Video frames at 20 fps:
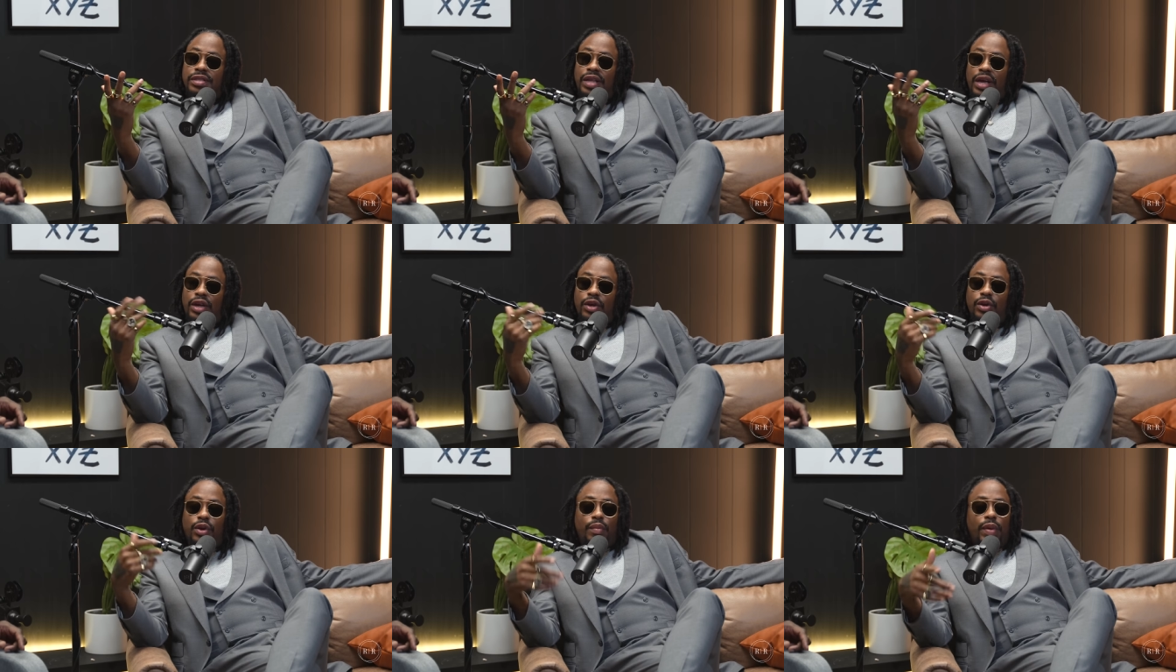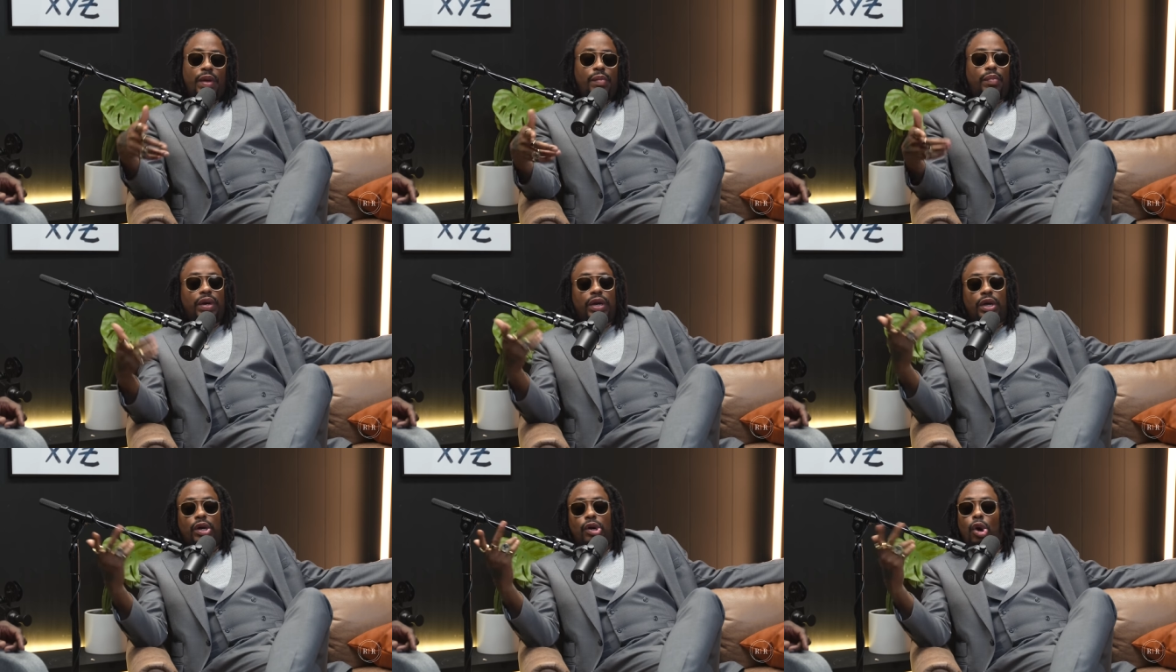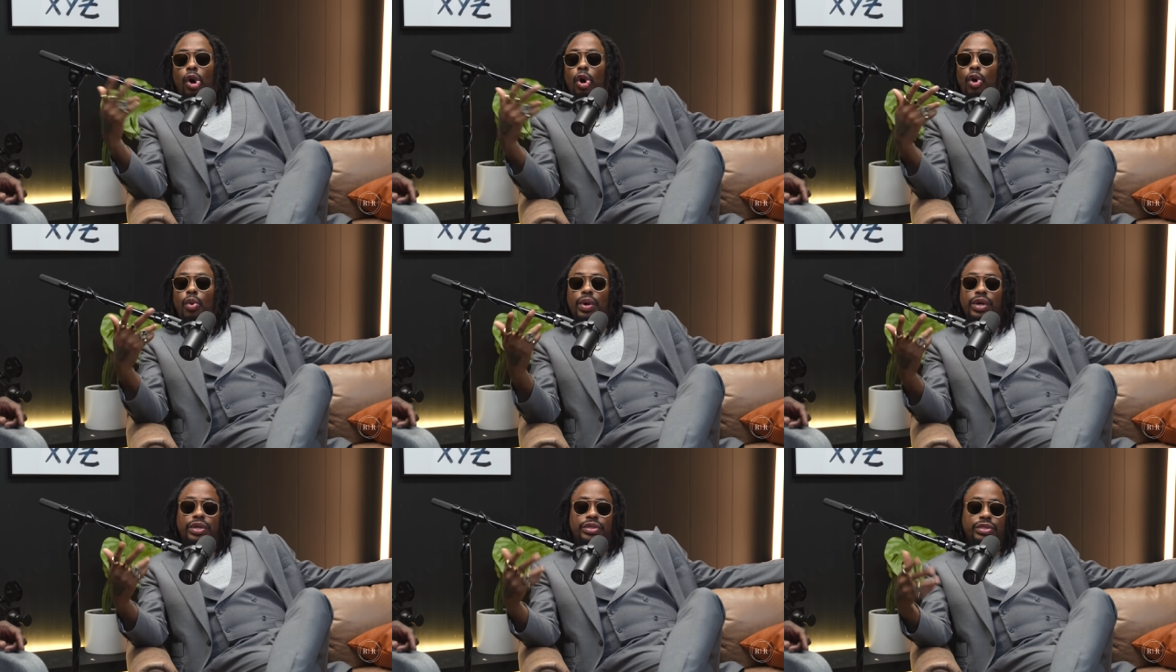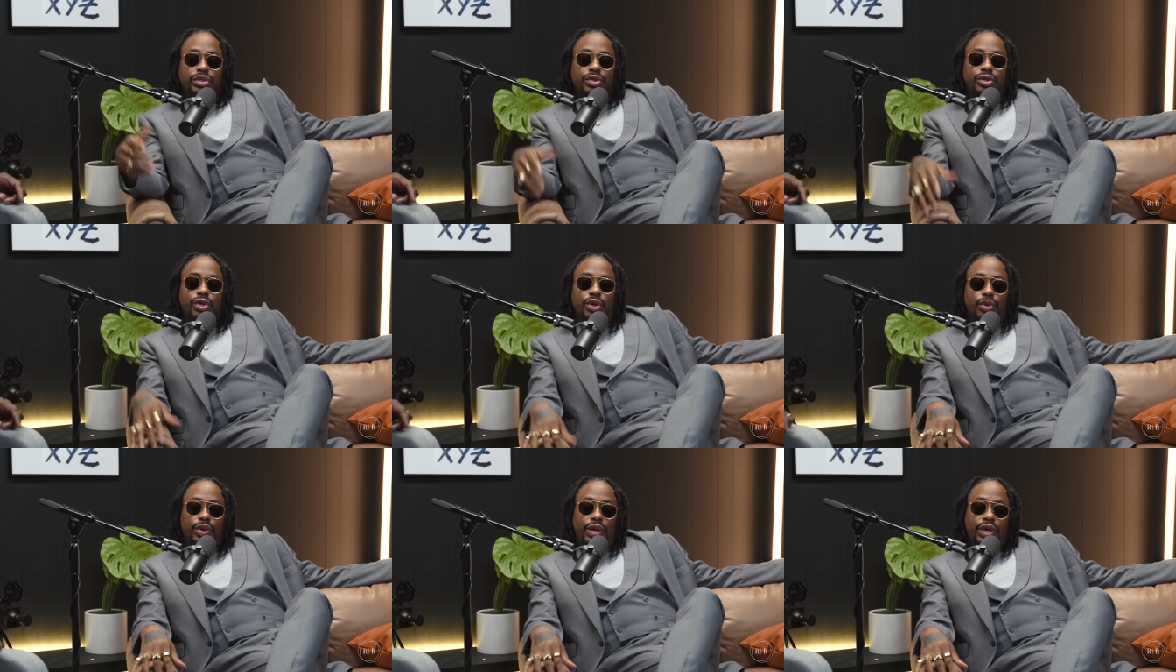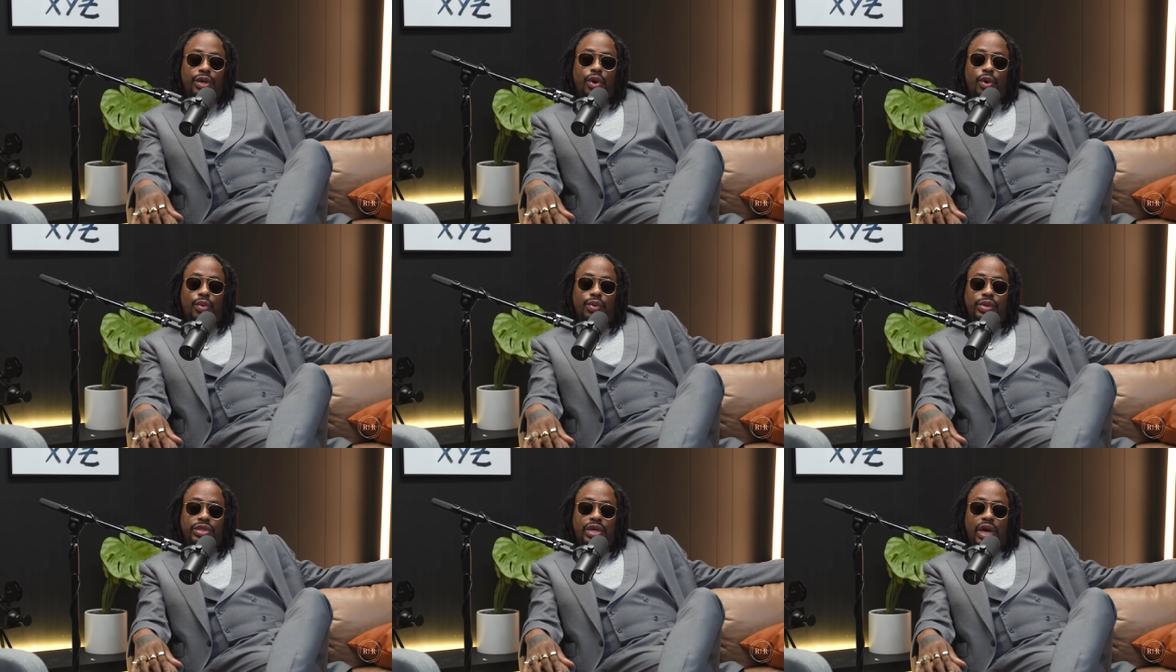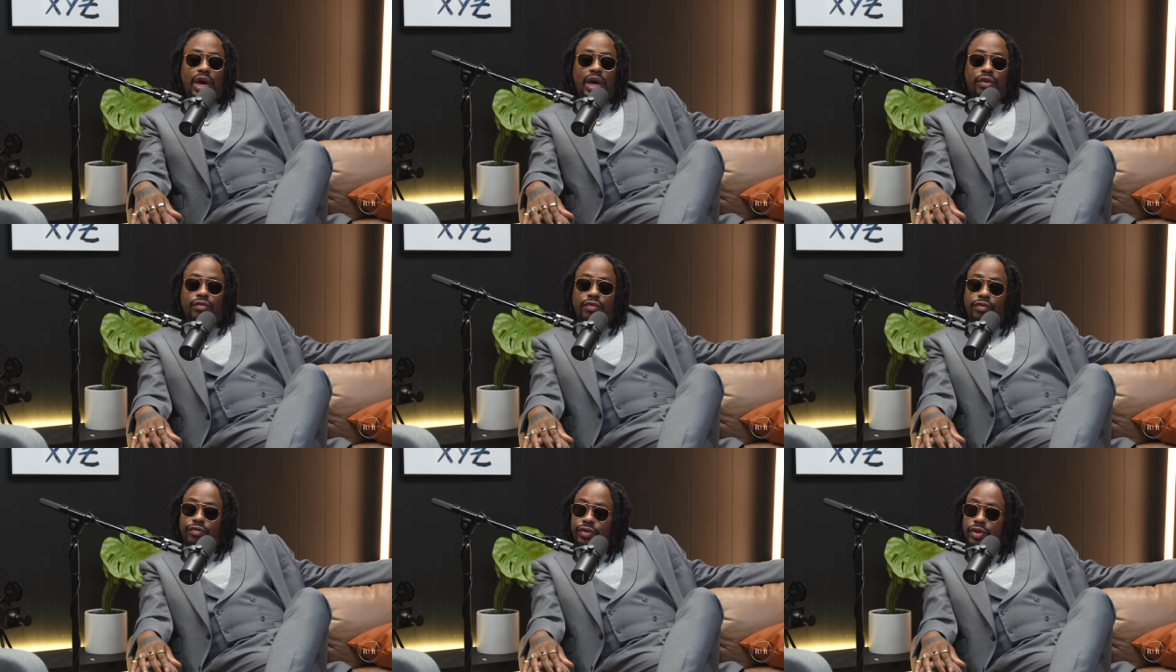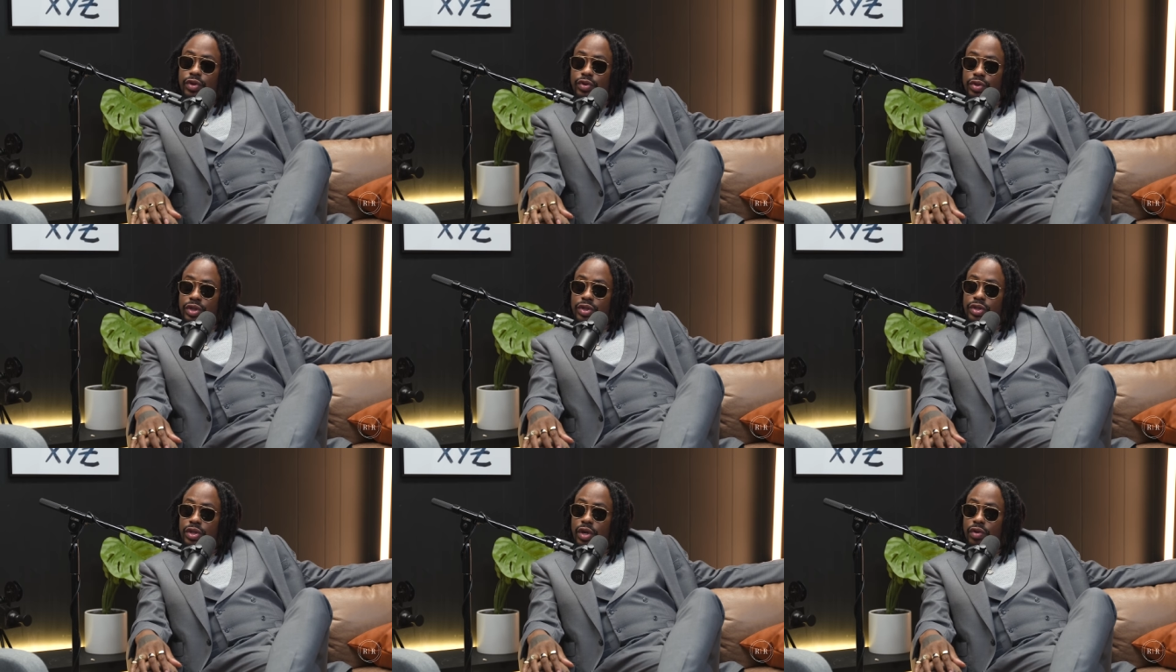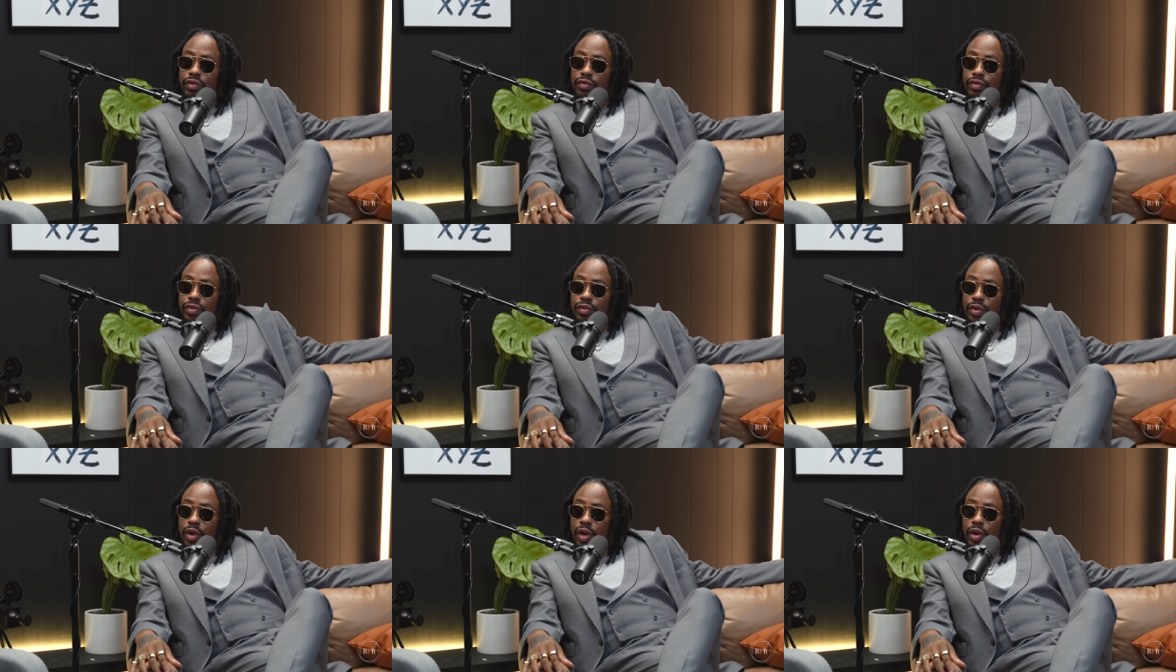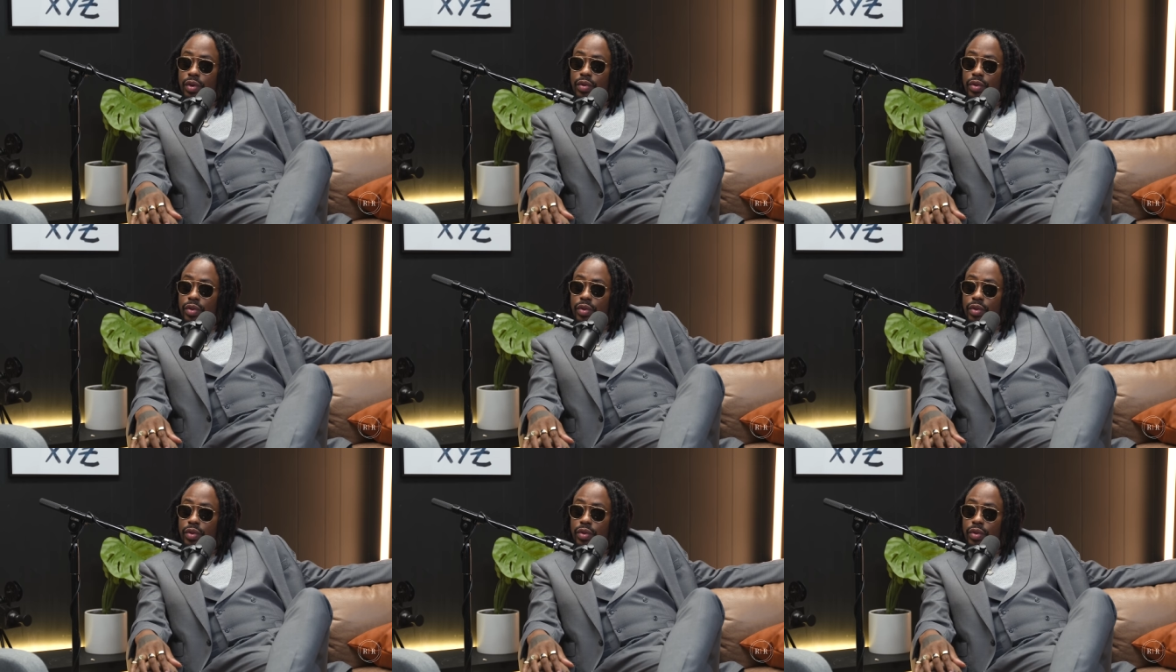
Like, you know what I mean? But it always, you know, it always kind of reveals itself, you know?